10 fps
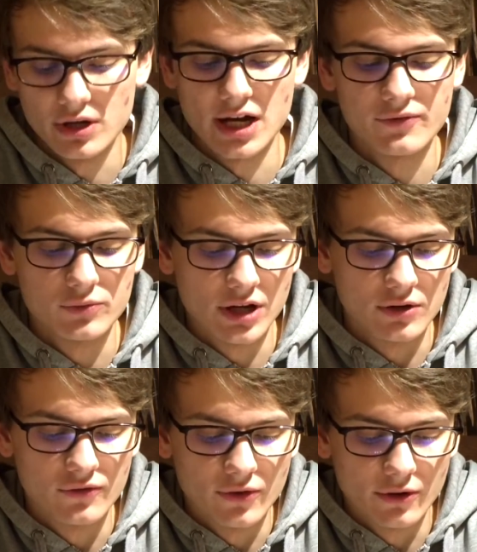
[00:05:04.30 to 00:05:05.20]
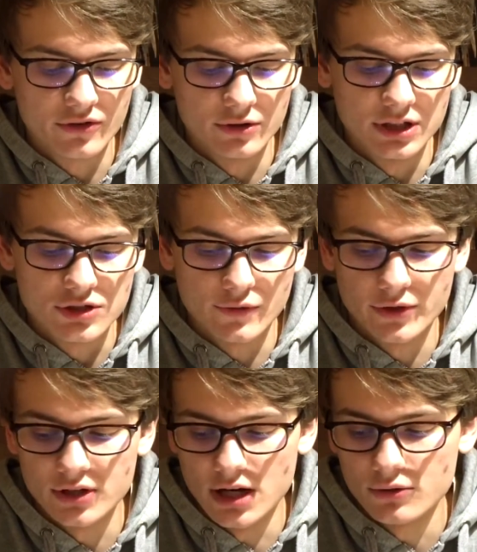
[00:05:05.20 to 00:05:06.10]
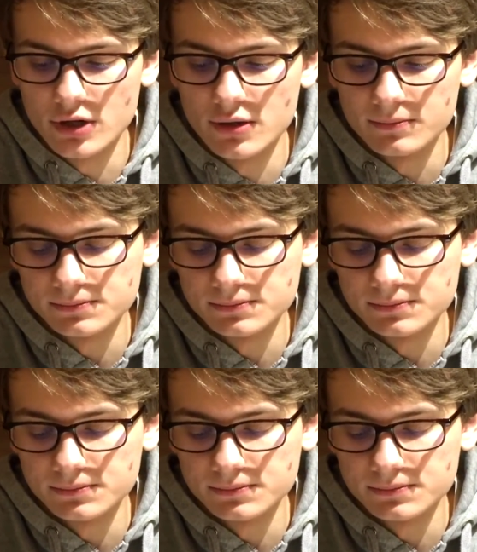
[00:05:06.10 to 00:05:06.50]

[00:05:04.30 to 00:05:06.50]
to have one of those on each of your Darkrai.